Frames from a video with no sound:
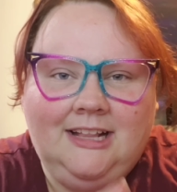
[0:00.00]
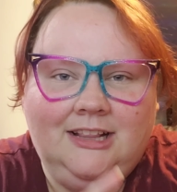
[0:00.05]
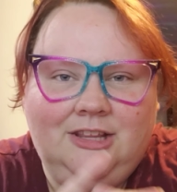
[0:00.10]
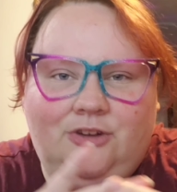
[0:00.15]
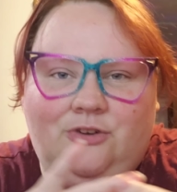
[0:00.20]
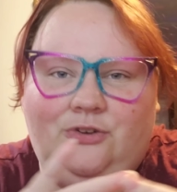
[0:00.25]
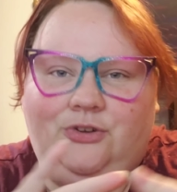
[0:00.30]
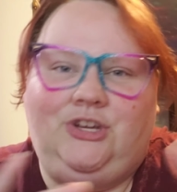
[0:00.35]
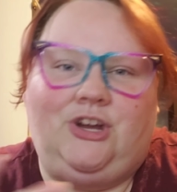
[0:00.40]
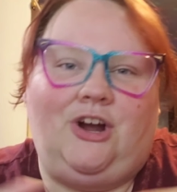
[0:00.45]

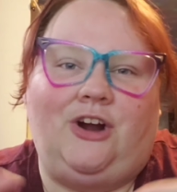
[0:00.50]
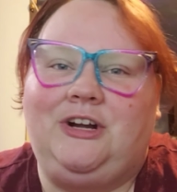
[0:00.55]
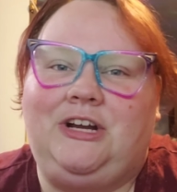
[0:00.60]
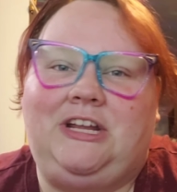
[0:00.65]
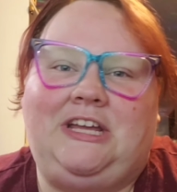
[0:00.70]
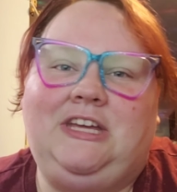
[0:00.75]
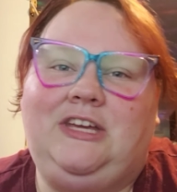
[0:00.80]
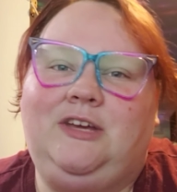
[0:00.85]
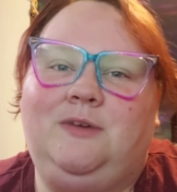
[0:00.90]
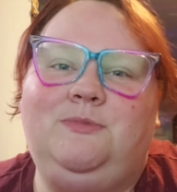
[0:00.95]
little
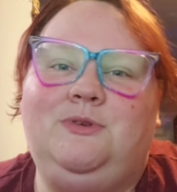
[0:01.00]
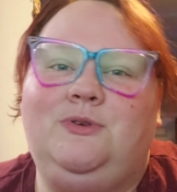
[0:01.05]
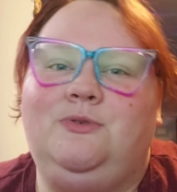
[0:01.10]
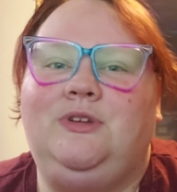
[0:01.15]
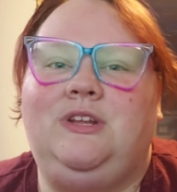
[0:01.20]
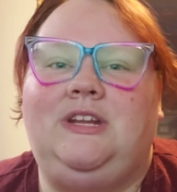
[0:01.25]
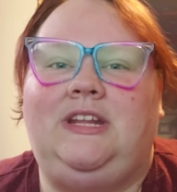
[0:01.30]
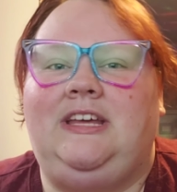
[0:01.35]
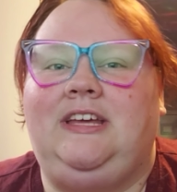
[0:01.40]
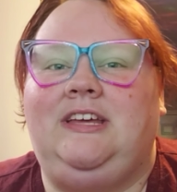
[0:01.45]
yarny
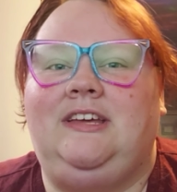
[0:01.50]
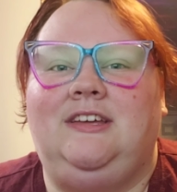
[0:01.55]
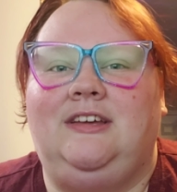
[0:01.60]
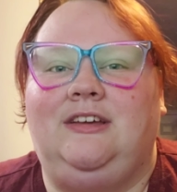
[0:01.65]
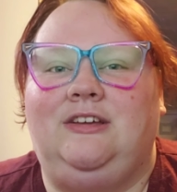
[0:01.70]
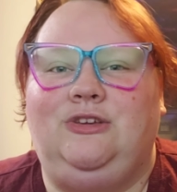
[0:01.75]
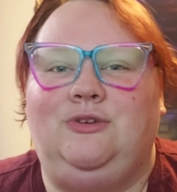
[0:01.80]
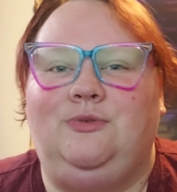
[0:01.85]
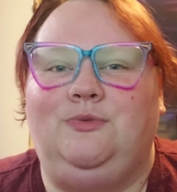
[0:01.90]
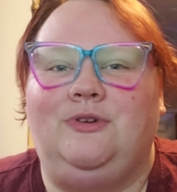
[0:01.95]

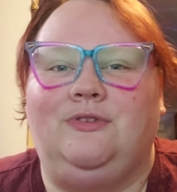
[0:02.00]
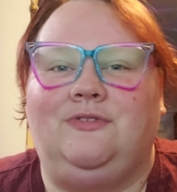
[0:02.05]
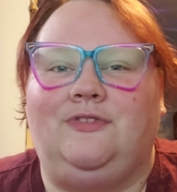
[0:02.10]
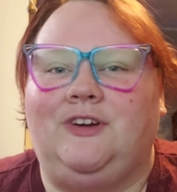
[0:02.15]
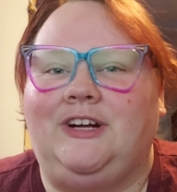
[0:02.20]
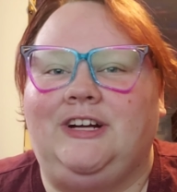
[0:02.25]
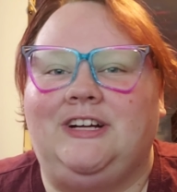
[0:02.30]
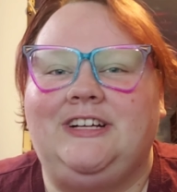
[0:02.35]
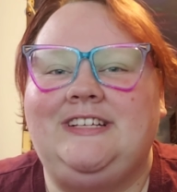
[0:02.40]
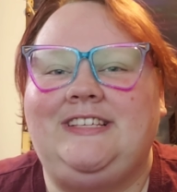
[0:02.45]
community
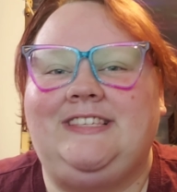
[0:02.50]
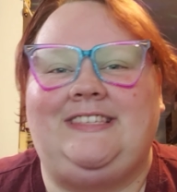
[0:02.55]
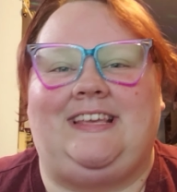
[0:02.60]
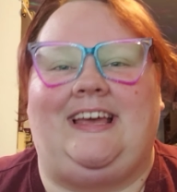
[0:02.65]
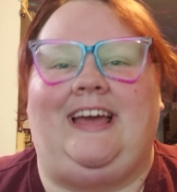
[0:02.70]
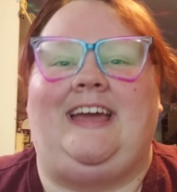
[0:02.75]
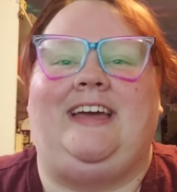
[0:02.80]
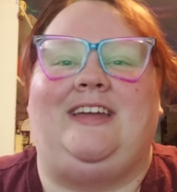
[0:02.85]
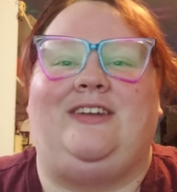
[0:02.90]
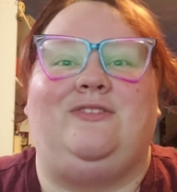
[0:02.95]
universe
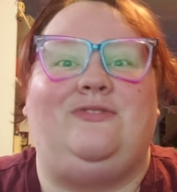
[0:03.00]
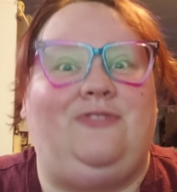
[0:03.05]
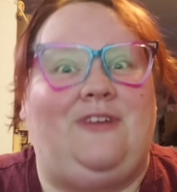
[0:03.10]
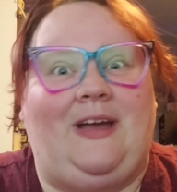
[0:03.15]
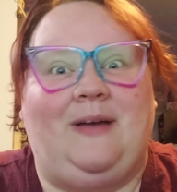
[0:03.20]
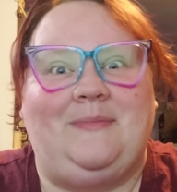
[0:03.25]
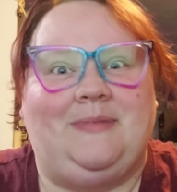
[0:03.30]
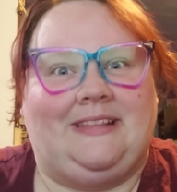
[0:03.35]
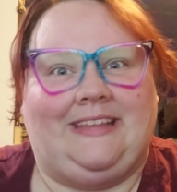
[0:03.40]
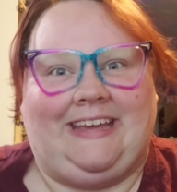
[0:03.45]
and
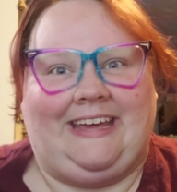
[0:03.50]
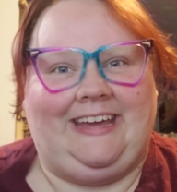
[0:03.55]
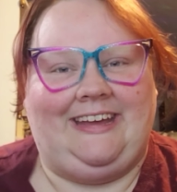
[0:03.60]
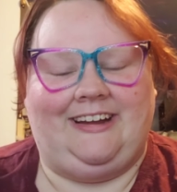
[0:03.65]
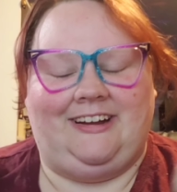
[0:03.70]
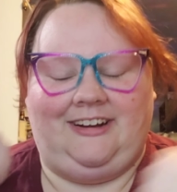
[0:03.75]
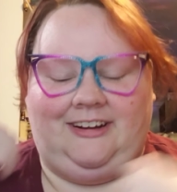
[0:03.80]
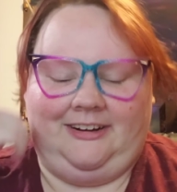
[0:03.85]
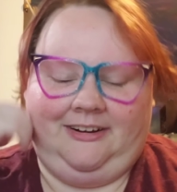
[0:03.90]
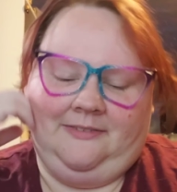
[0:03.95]
family
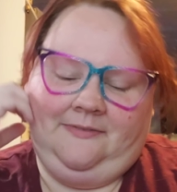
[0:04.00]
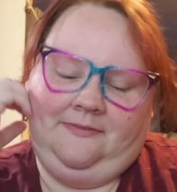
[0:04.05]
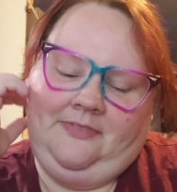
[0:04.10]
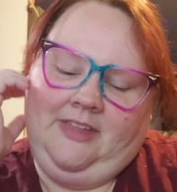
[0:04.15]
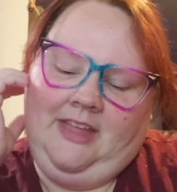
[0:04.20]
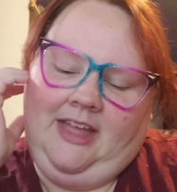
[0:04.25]
here.